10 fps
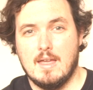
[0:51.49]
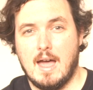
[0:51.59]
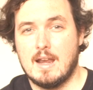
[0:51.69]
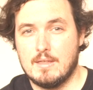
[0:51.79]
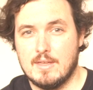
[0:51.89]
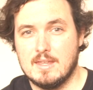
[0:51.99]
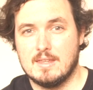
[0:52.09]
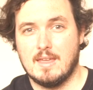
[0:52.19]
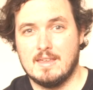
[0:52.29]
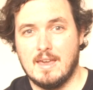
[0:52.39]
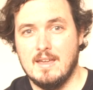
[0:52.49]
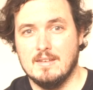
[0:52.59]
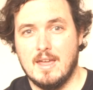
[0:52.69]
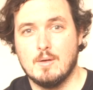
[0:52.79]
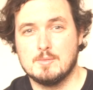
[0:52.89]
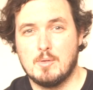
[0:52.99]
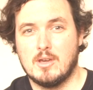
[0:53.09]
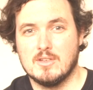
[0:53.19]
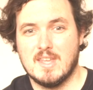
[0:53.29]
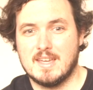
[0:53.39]
And I think, again, it was
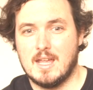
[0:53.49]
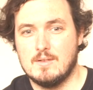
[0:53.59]
because I kind of